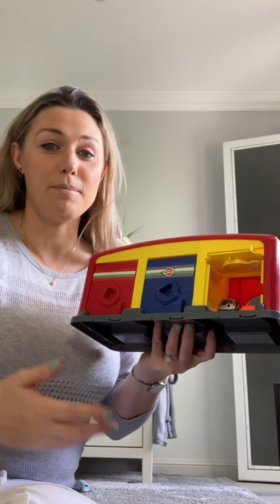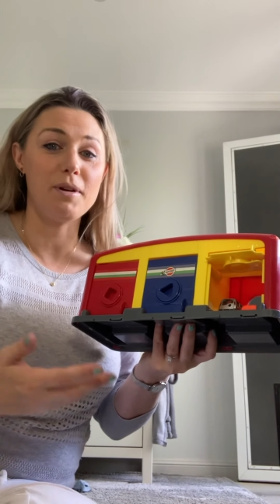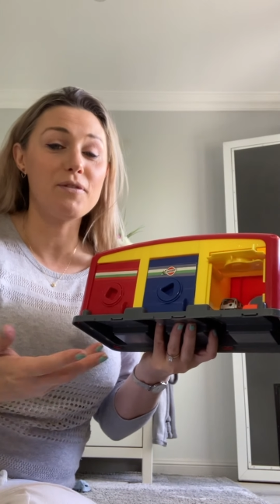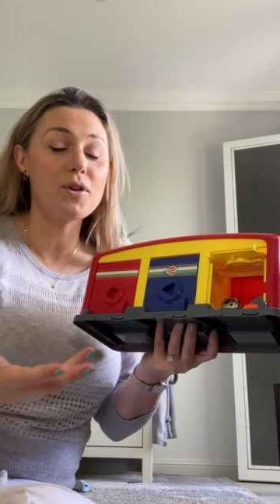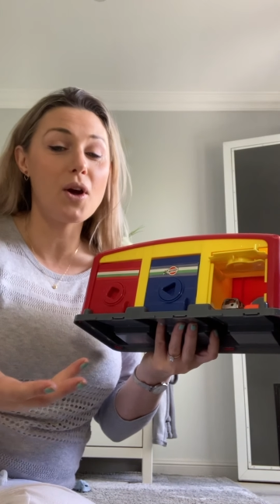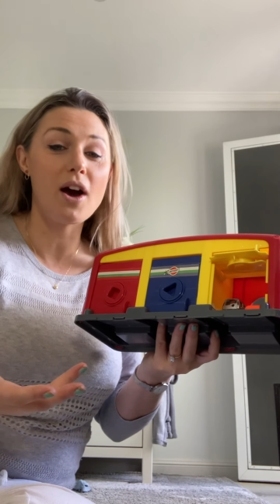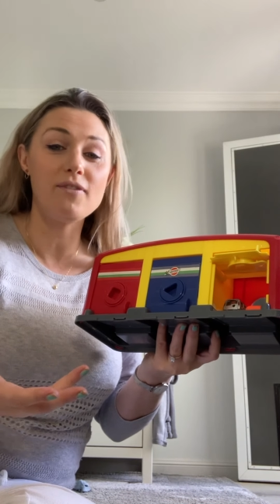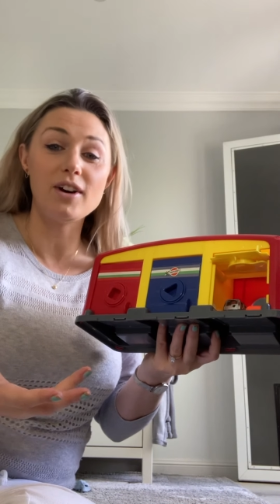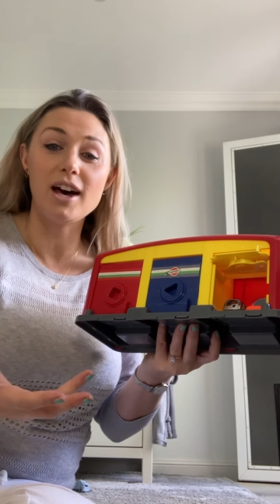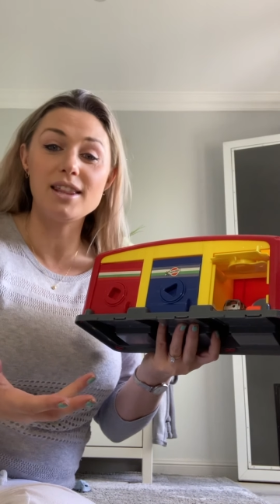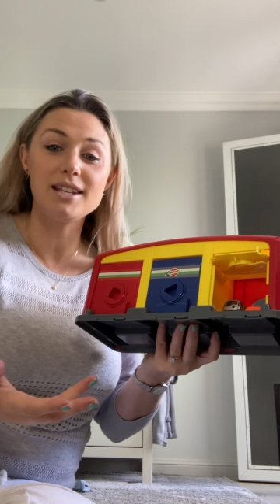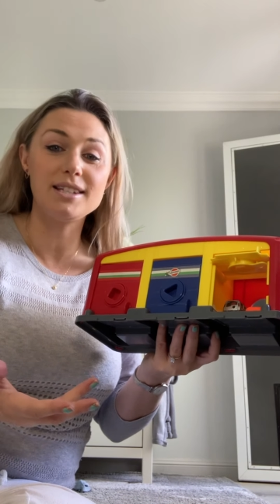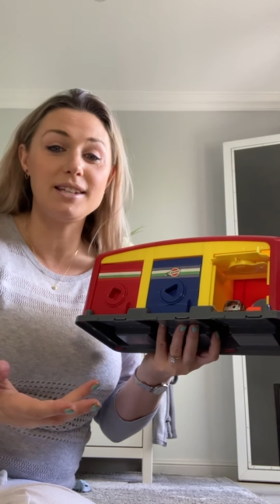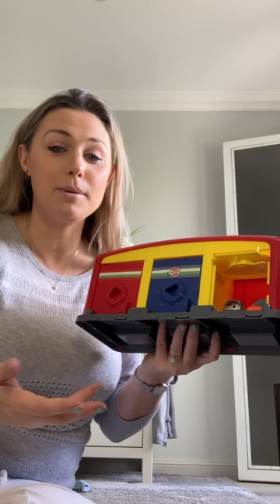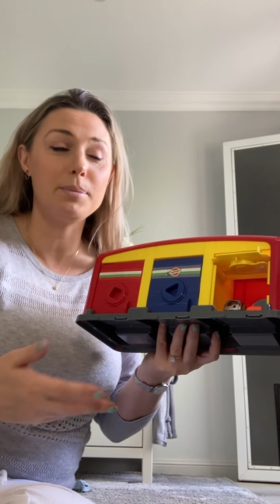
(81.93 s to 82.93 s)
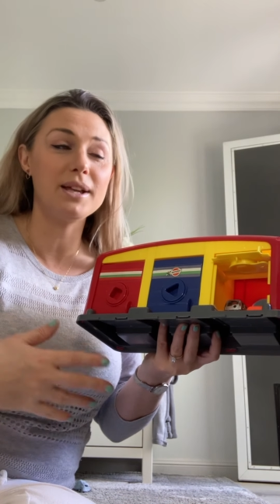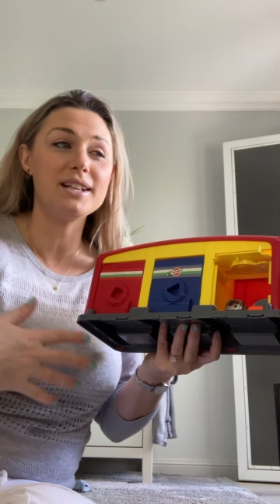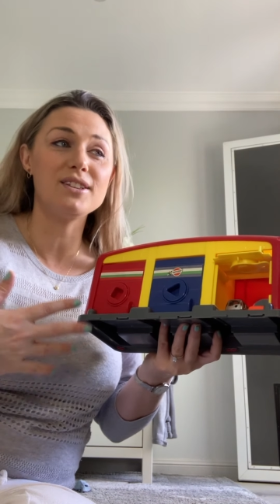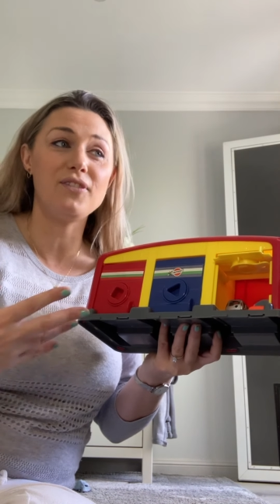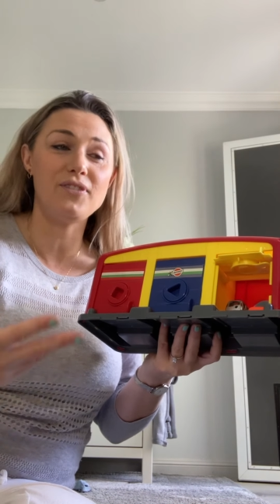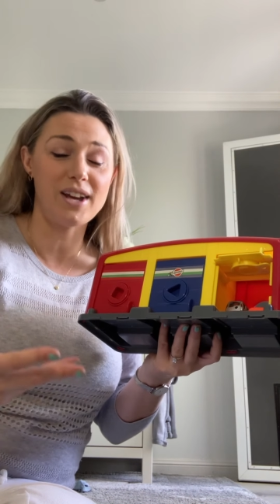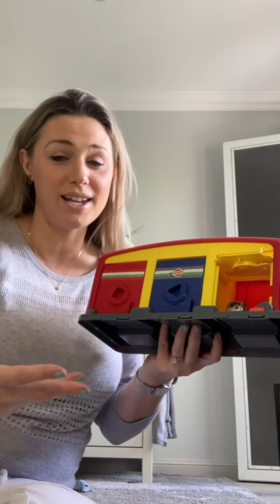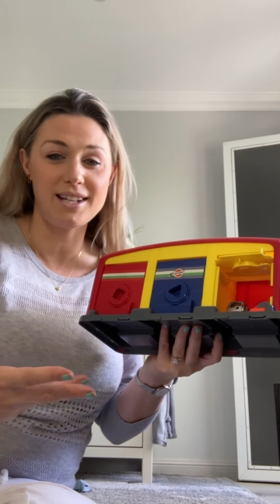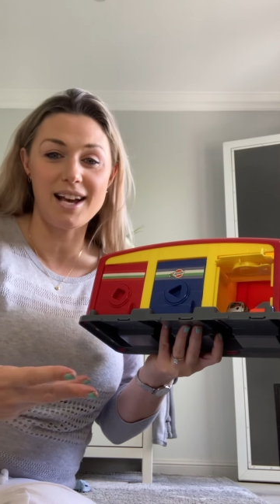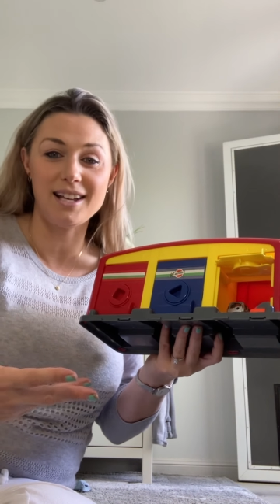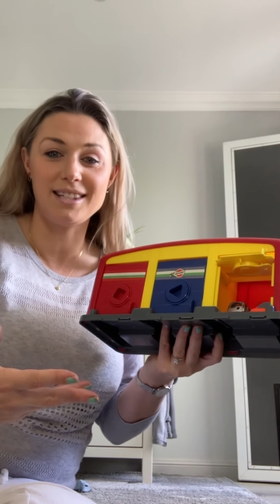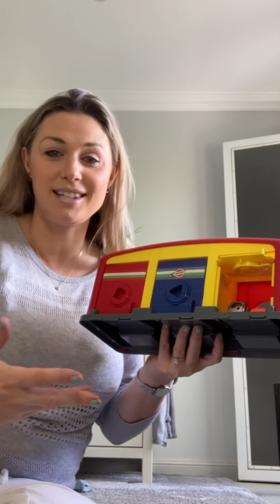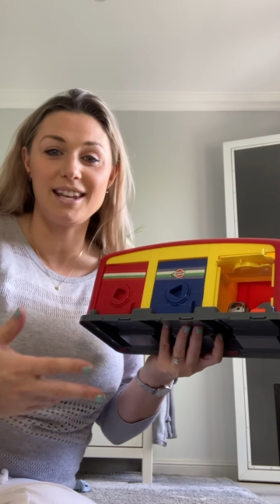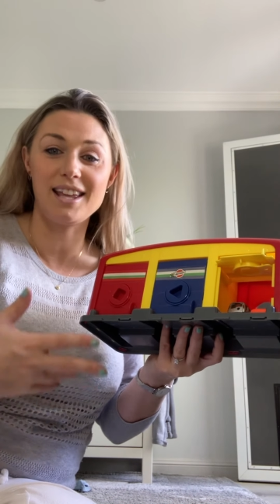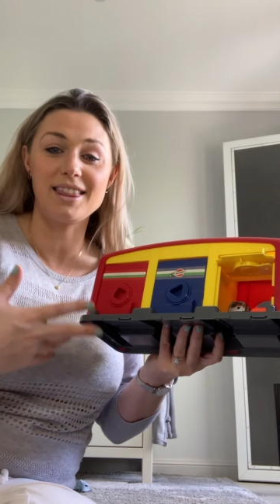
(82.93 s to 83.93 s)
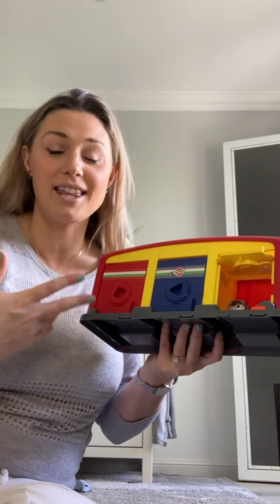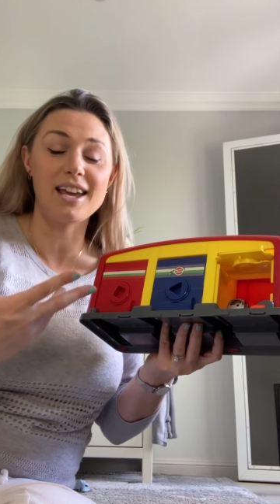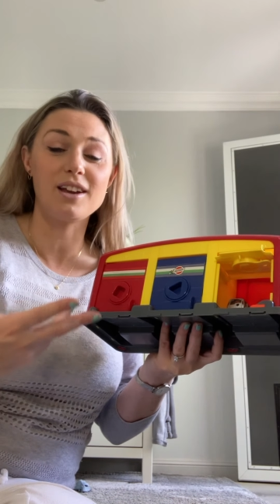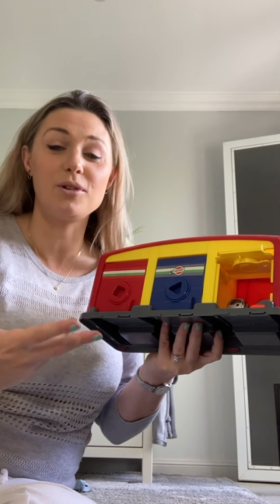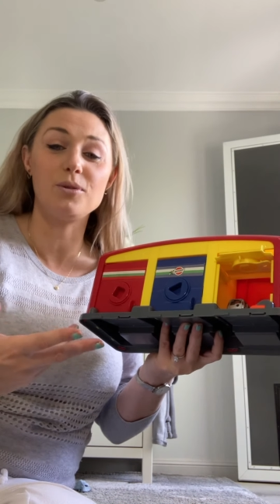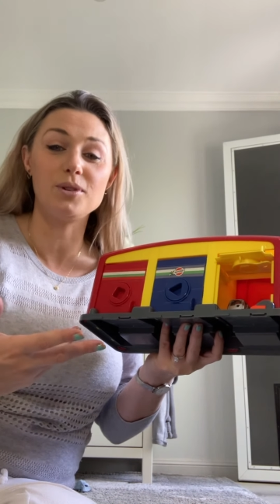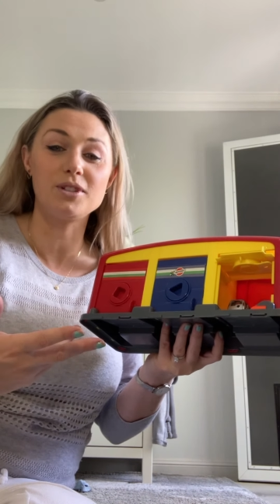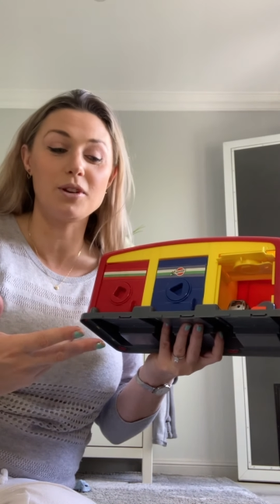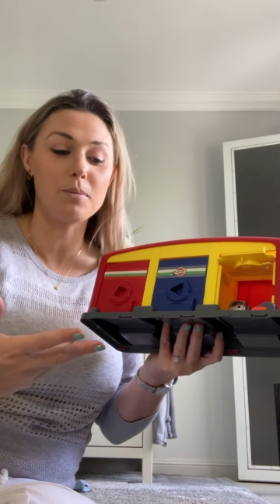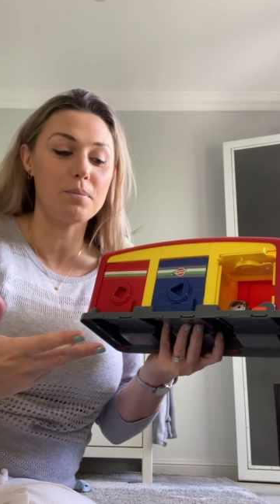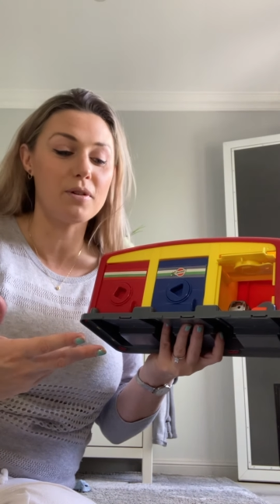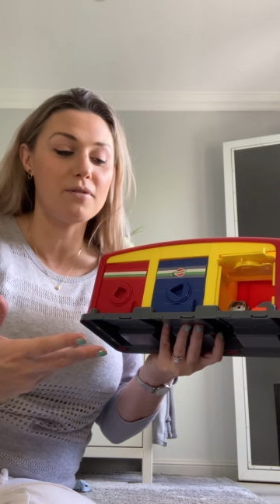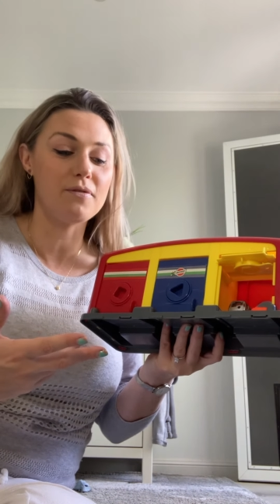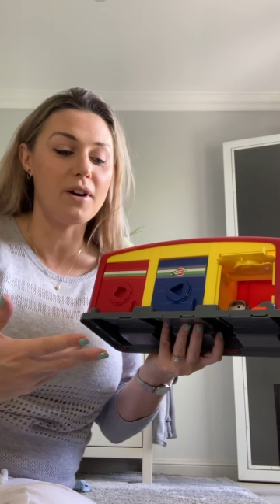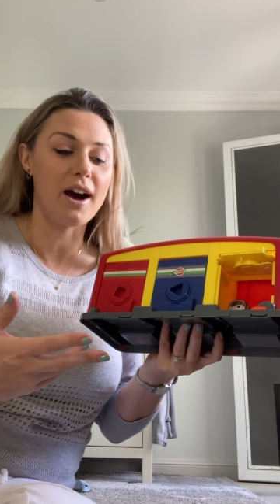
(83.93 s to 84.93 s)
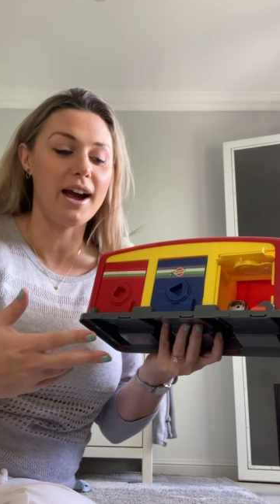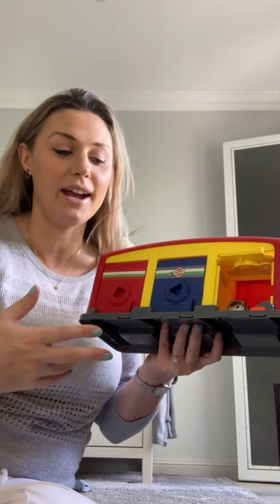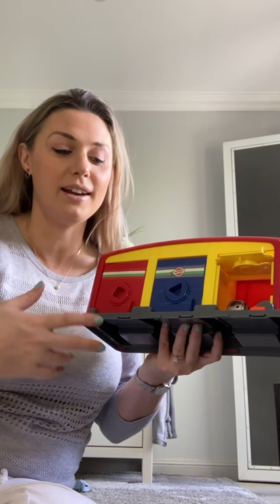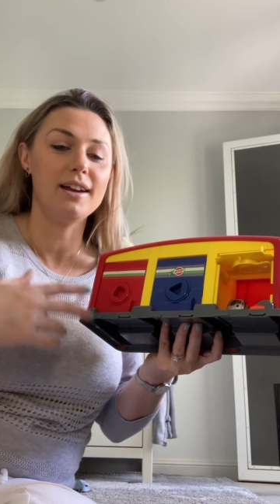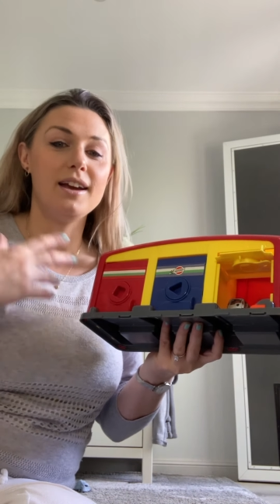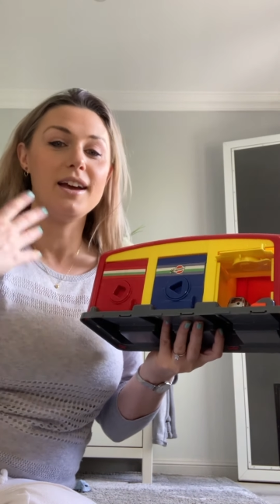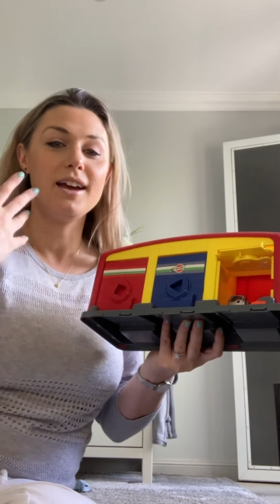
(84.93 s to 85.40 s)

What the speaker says: If you have other siblings, fantastic. They can also provide